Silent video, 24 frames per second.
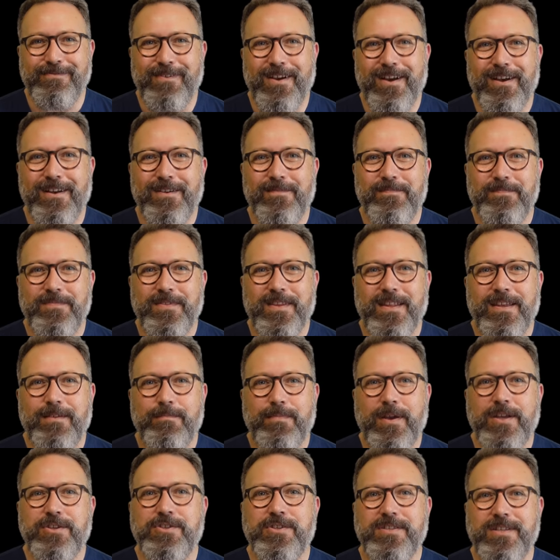well.
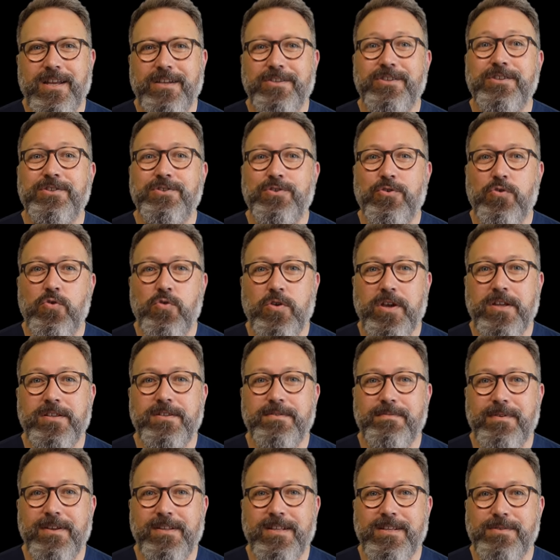Patient's actually talking
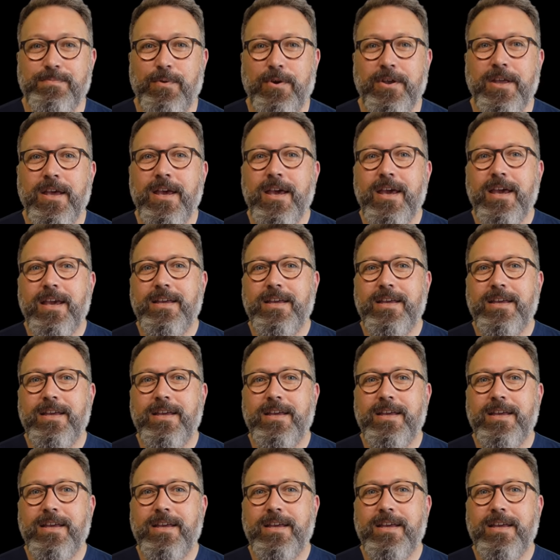to me at this point.